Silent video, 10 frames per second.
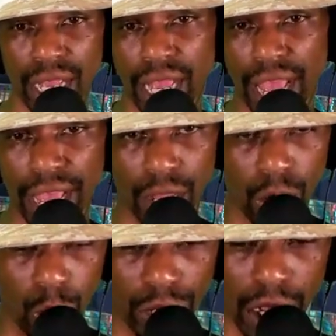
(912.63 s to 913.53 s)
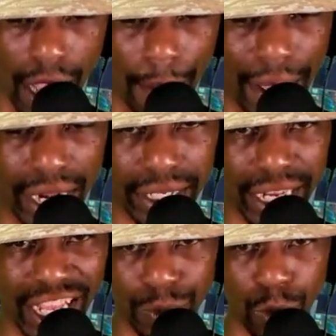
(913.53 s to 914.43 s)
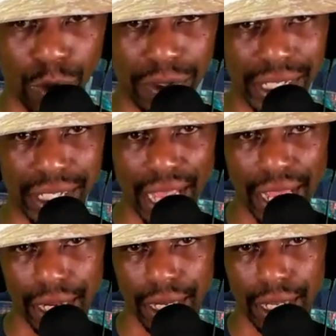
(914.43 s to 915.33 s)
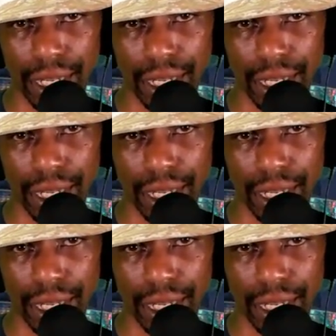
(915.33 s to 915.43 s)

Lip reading: Hey, we all got mad at Dez, but what was he saying?